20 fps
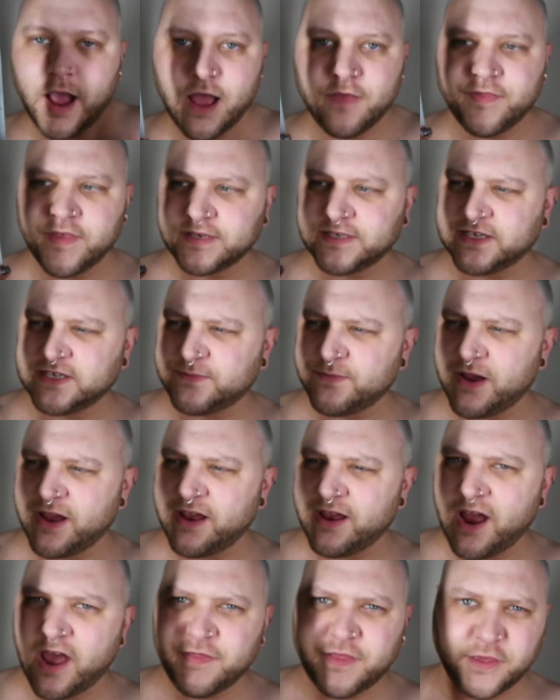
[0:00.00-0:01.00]
This is
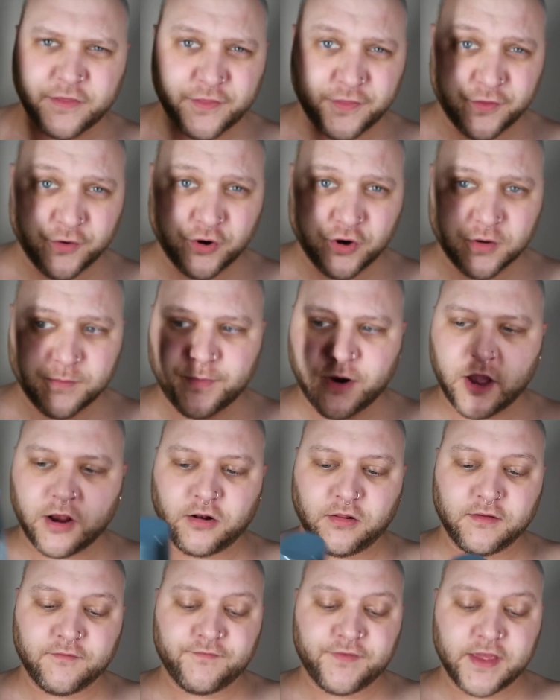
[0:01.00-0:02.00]
my, I think, third
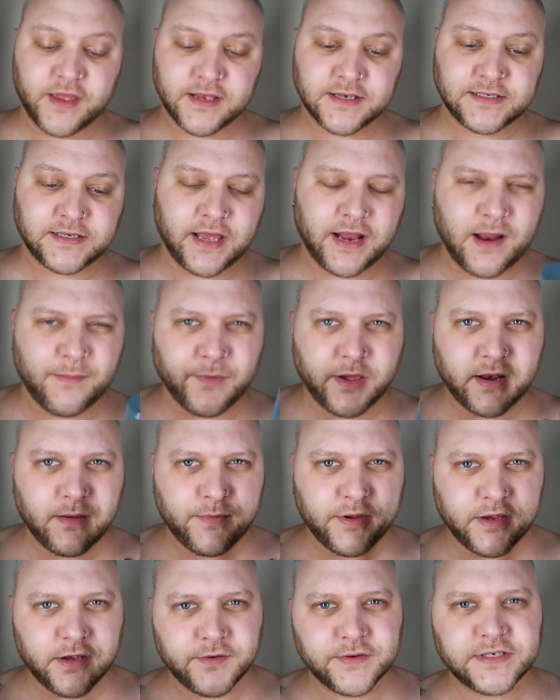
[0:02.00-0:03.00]
bottle of this, and I'm going to
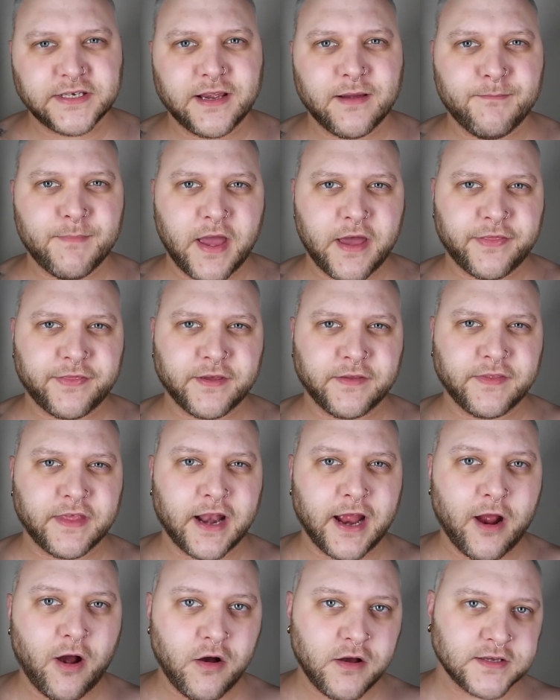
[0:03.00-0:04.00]
be using a method that
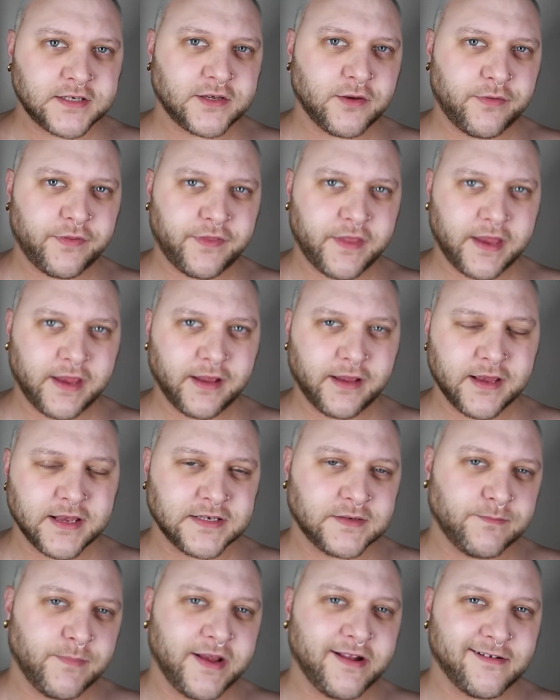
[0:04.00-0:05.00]
I also think
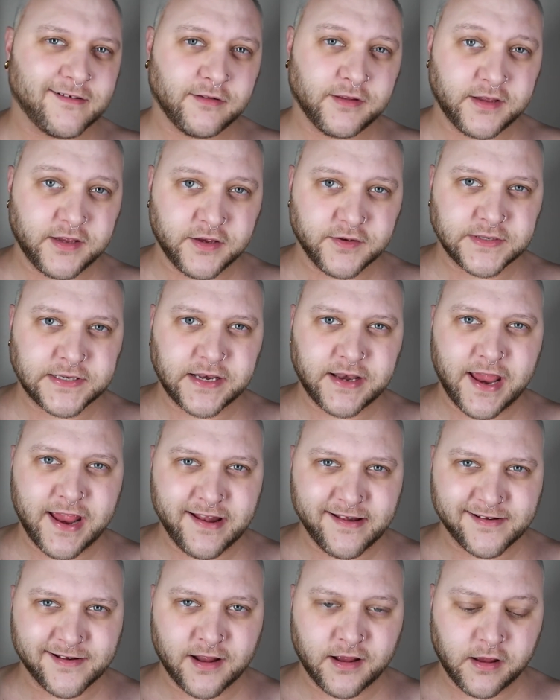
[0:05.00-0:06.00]
is majorly used in
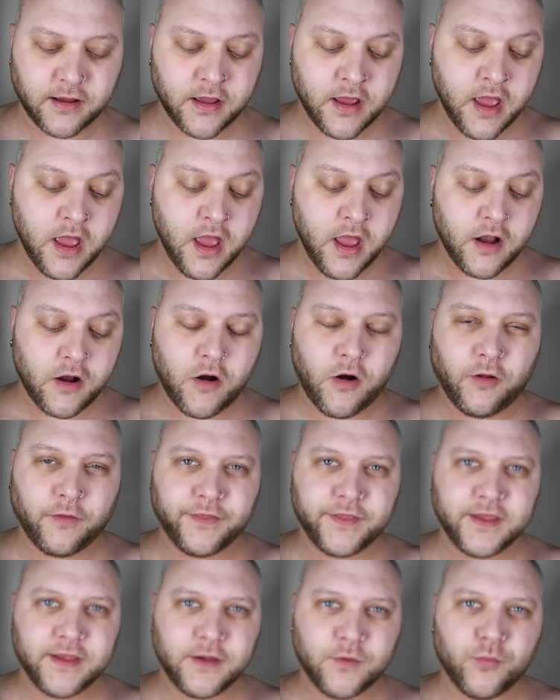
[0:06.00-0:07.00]
Asia, called
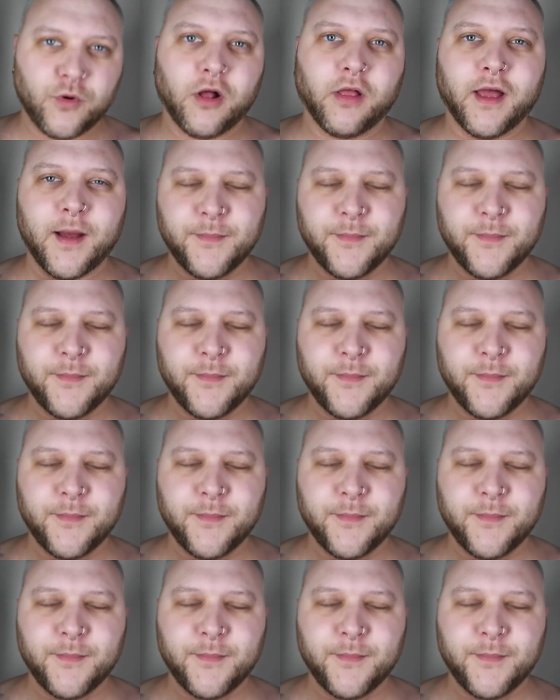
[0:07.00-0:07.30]
the, well, I'm